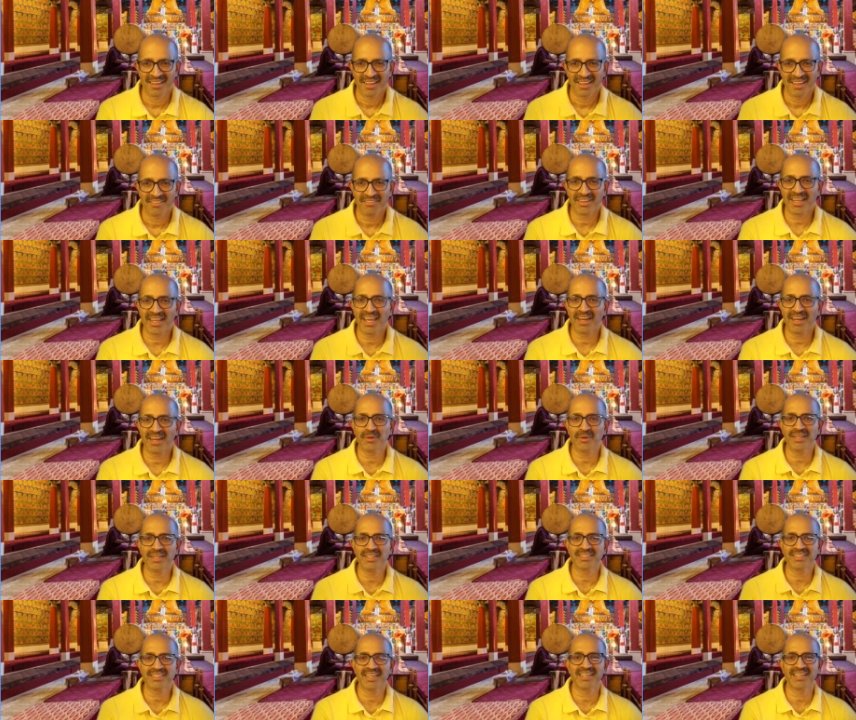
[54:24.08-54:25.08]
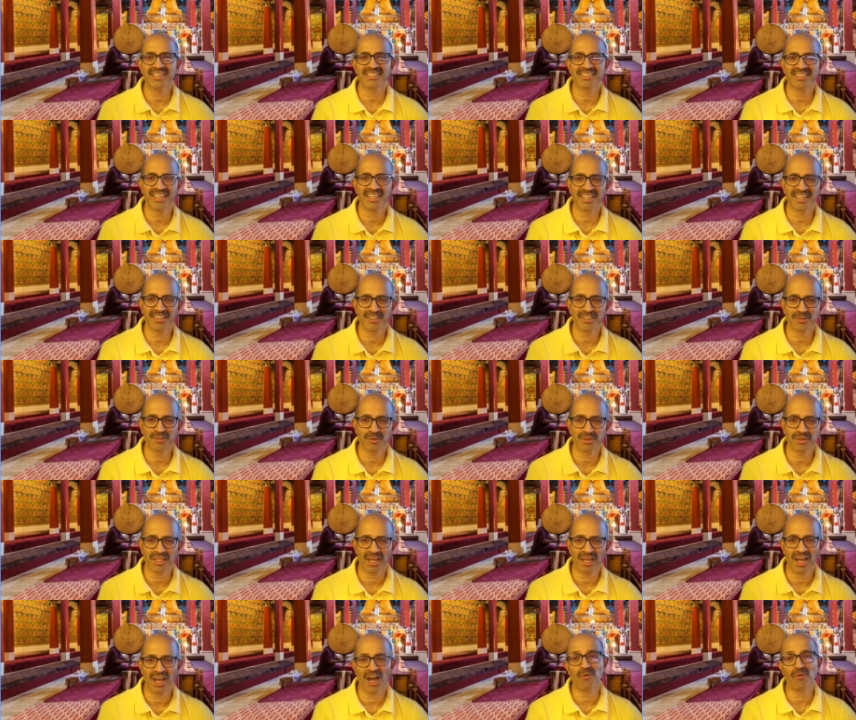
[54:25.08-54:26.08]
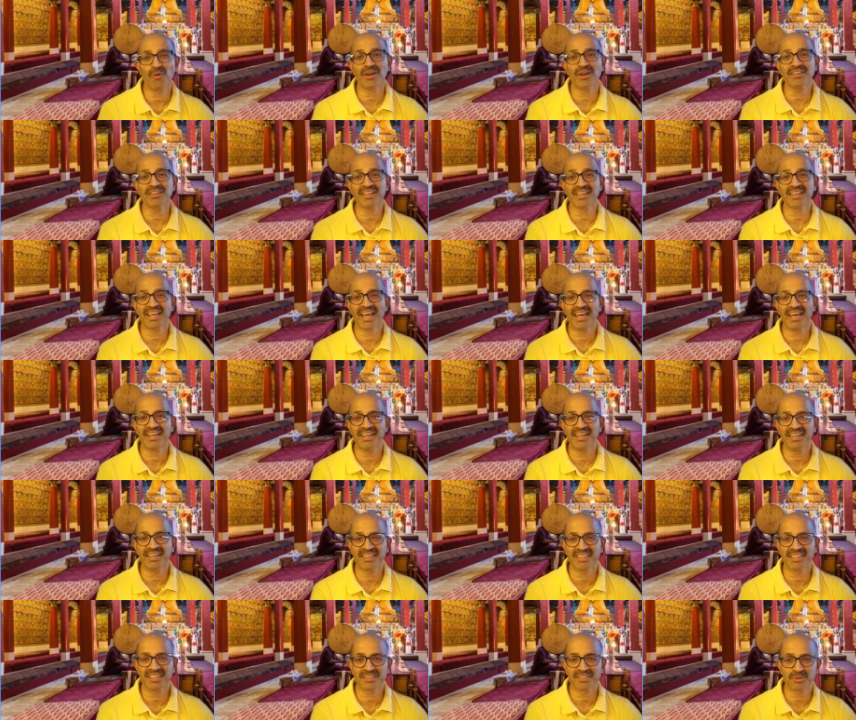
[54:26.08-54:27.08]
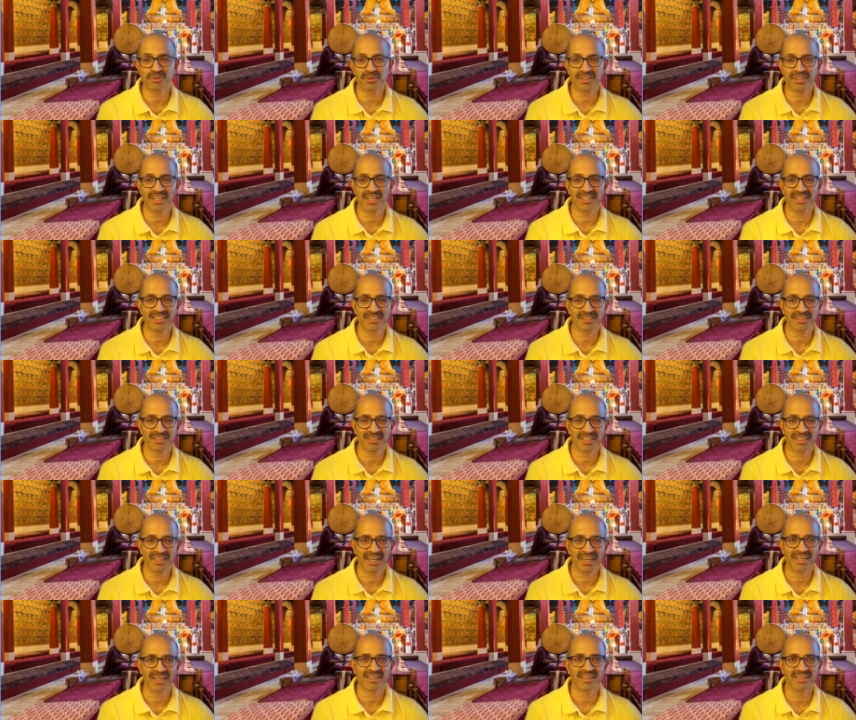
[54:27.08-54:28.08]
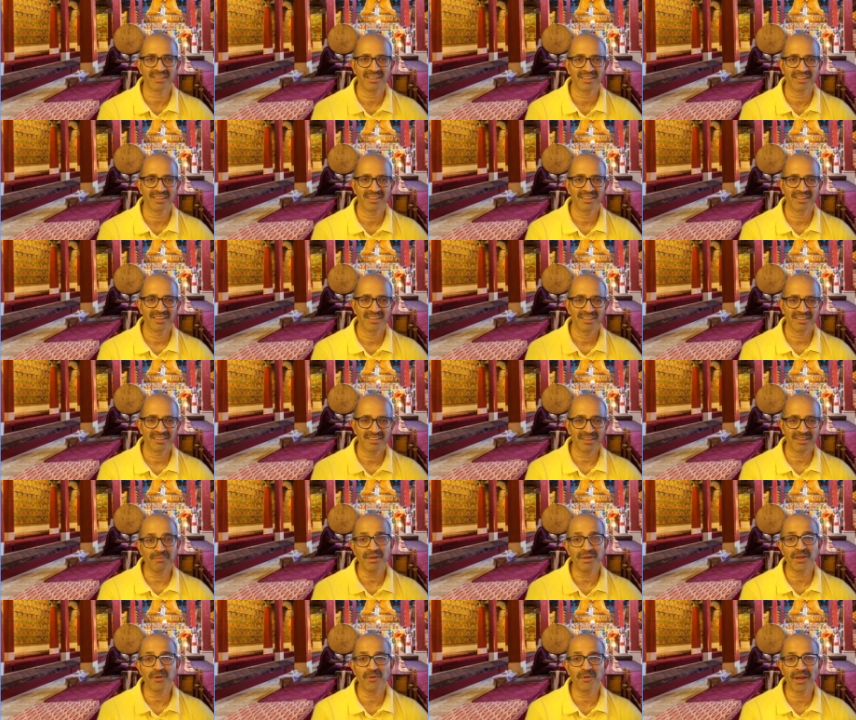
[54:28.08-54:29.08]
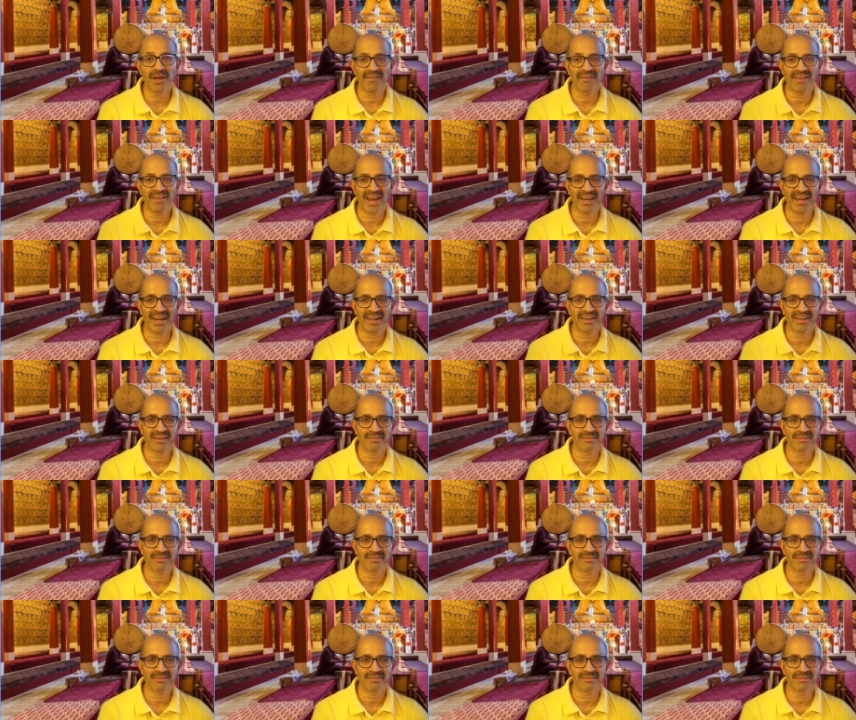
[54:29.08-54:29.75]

We can only say it is there in the Sutta. What is the guarantee the Sutta is correct? Somebody would have added.